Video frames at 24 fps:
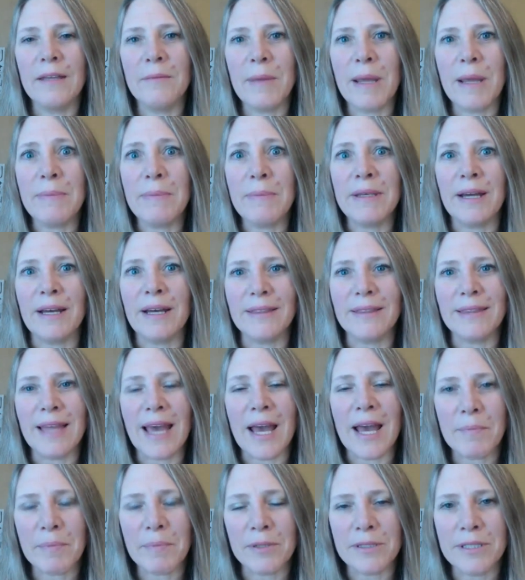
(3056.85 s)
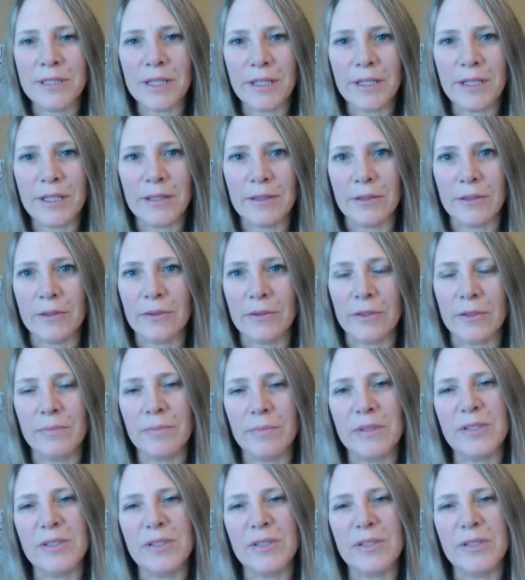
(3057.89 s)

maybe not that particular group,